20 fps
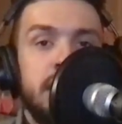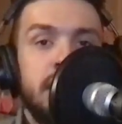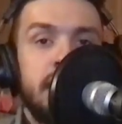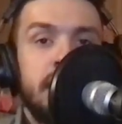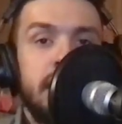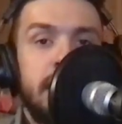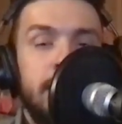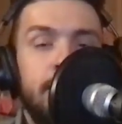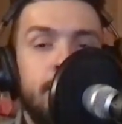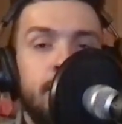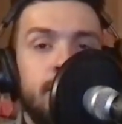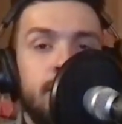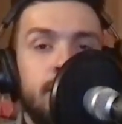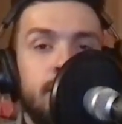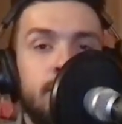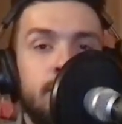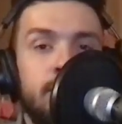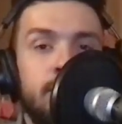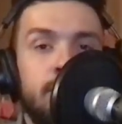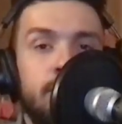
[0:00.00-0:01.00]

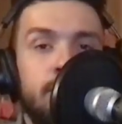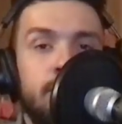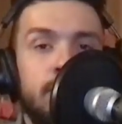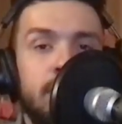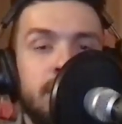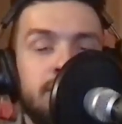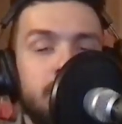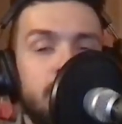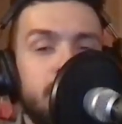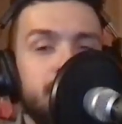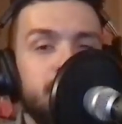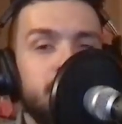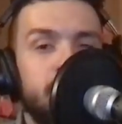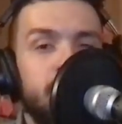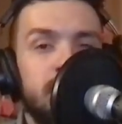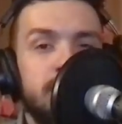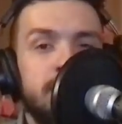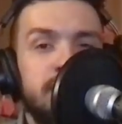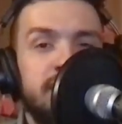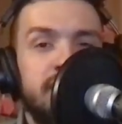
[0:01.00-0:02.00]
It's also
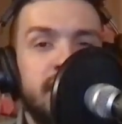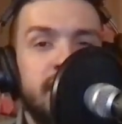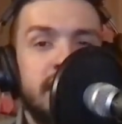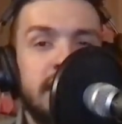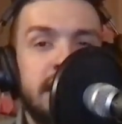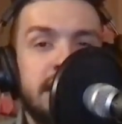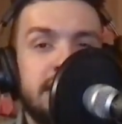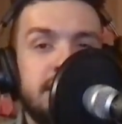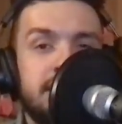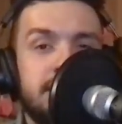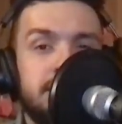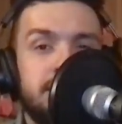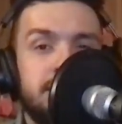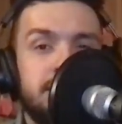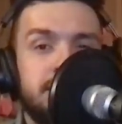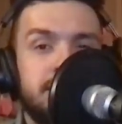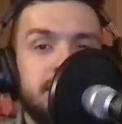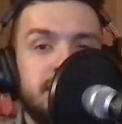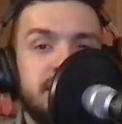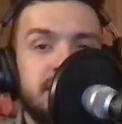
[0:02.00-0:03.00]
going to be very
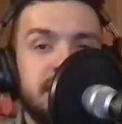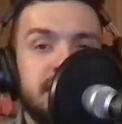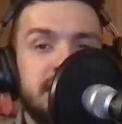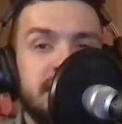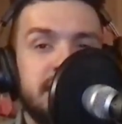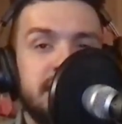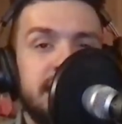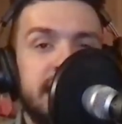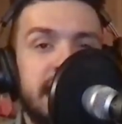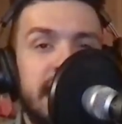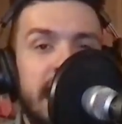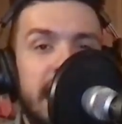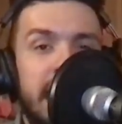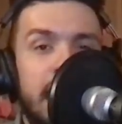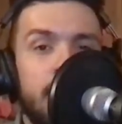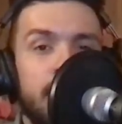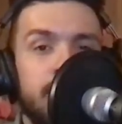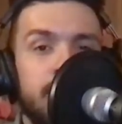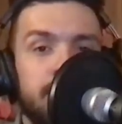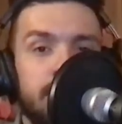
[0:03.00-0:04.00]
interesting to see
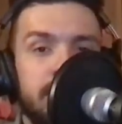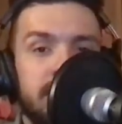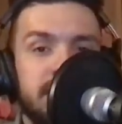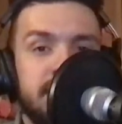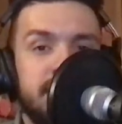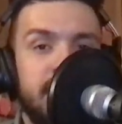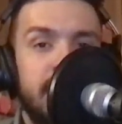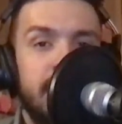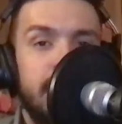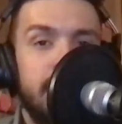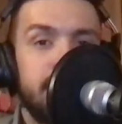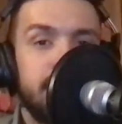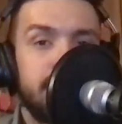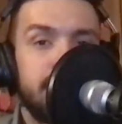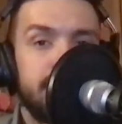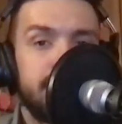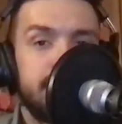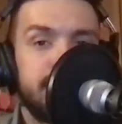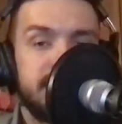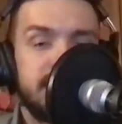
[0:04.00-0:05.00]
how aggressive they are in their
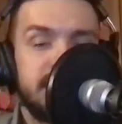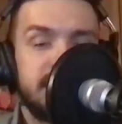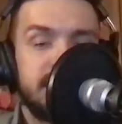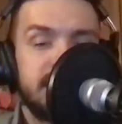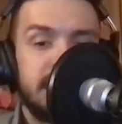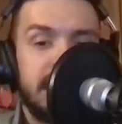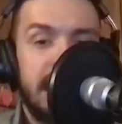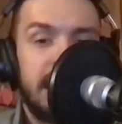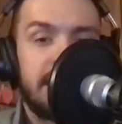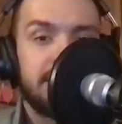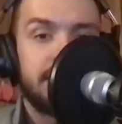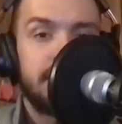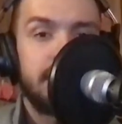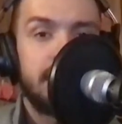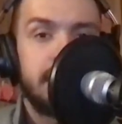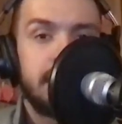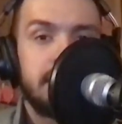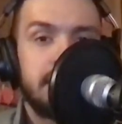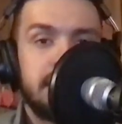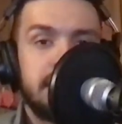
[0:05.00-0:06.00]
first season in
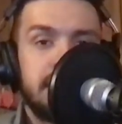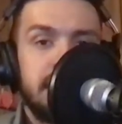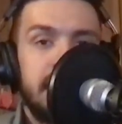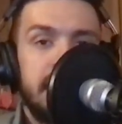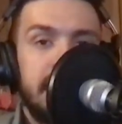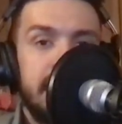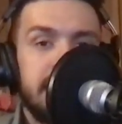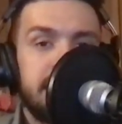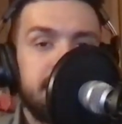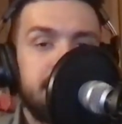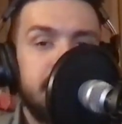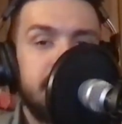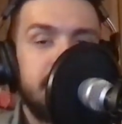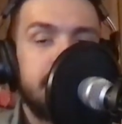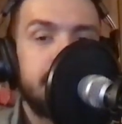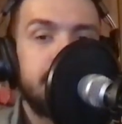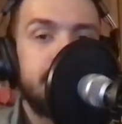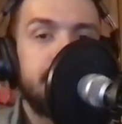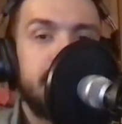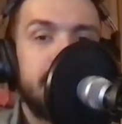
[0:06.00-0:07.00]
NASCAR. I expect
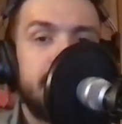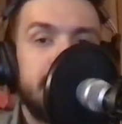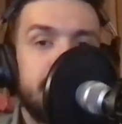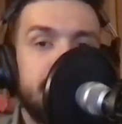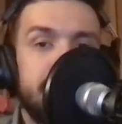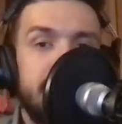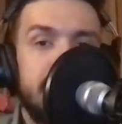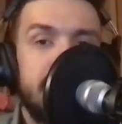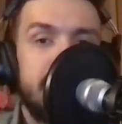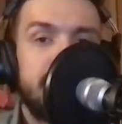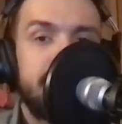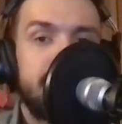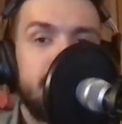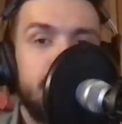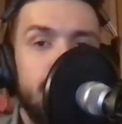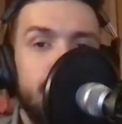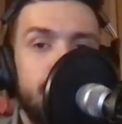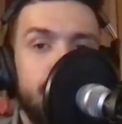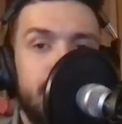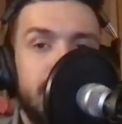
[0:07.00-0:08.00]
them to be very competitive in
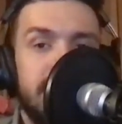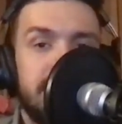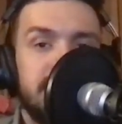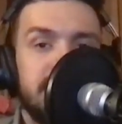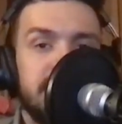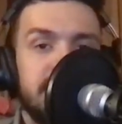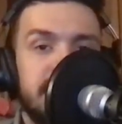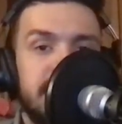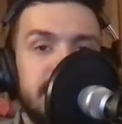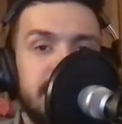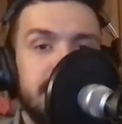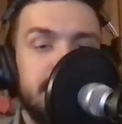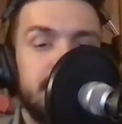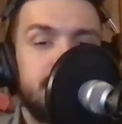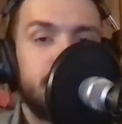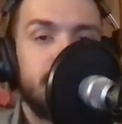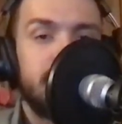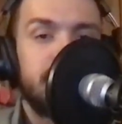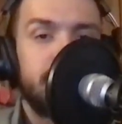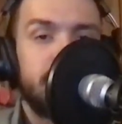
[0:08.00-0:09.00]
all the races in the
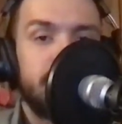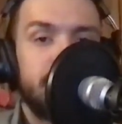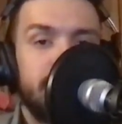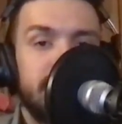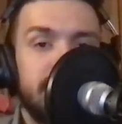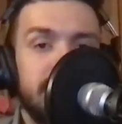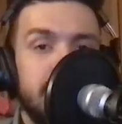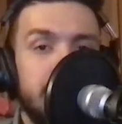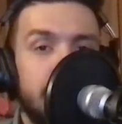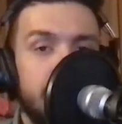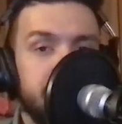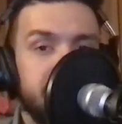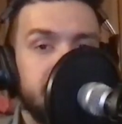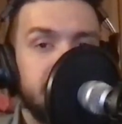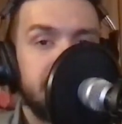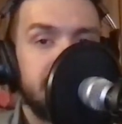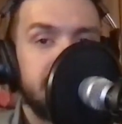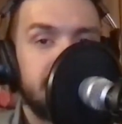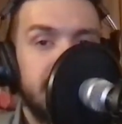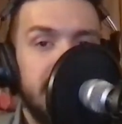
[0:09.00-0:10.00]
2021 Cup
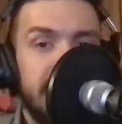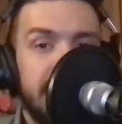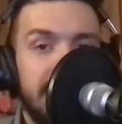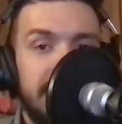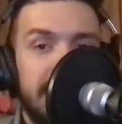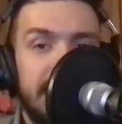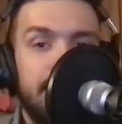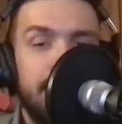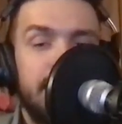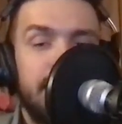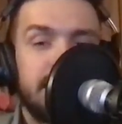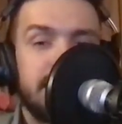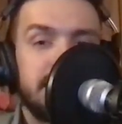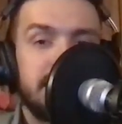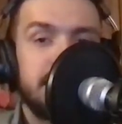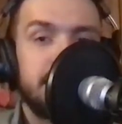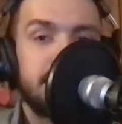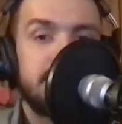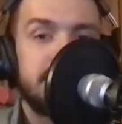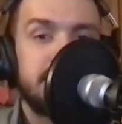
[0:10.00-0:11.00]
season. I can't wait to
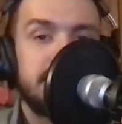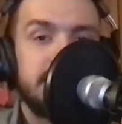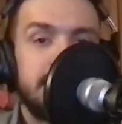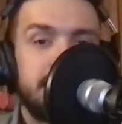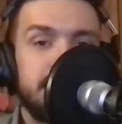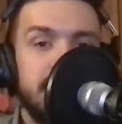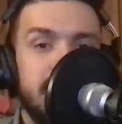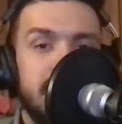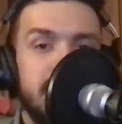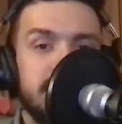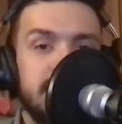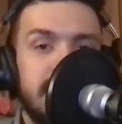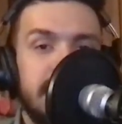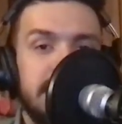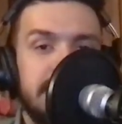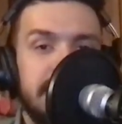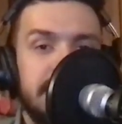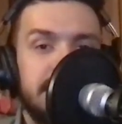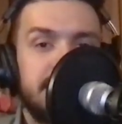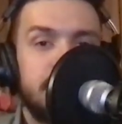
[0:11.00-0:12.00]
see what the team does
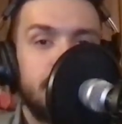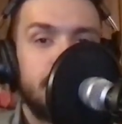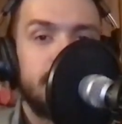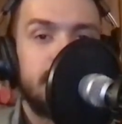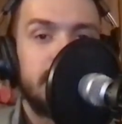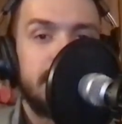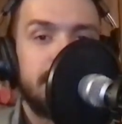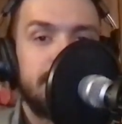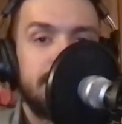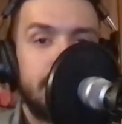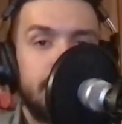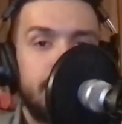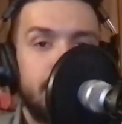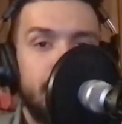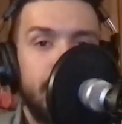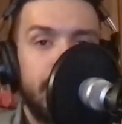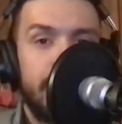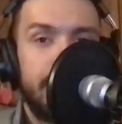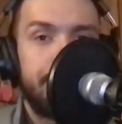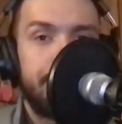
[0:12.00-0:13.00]
at Daytona in February.